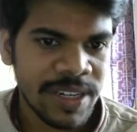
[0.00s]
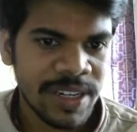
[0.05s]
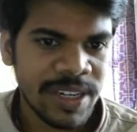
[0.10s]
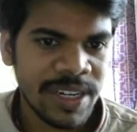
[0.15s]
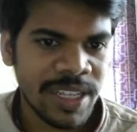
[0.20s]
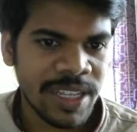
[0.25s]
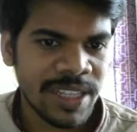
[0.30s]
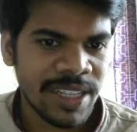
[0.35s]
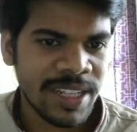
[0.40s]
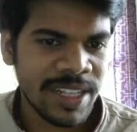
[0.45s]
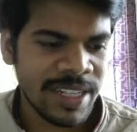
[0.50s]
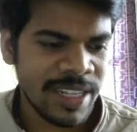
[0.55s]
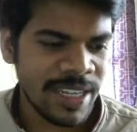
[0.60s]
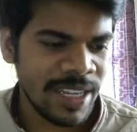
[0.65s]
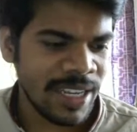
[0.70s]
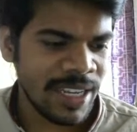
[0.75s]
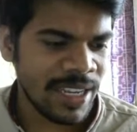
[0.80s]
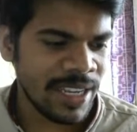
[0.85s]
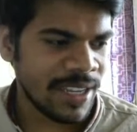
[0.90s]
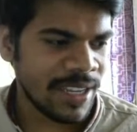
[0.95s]

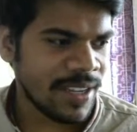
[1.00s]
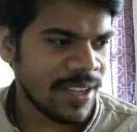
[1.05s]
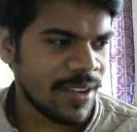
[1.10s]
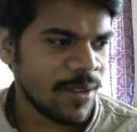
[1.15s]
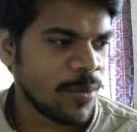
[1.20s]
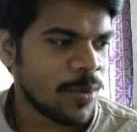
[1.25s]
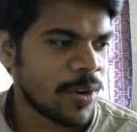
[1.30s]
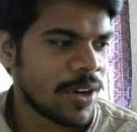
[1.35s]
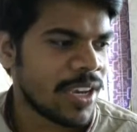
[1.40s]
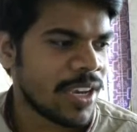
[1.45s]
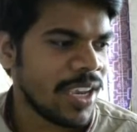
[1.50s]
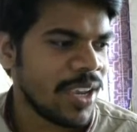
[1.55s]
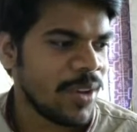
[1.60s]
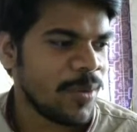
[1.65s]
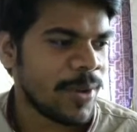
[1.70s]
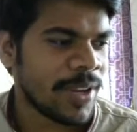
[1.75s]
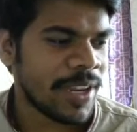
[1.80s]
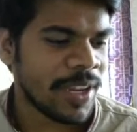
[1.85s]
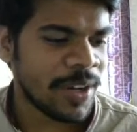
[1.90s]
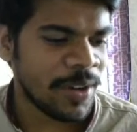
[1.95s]
10C.
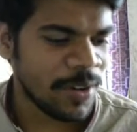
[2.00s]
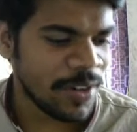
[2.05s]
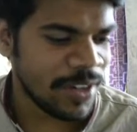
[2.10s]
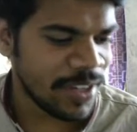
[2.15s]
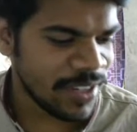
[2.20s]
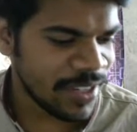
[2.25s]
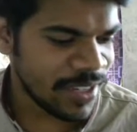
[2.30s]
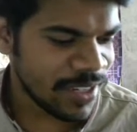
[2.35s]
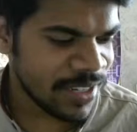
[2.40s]
Okay, very good.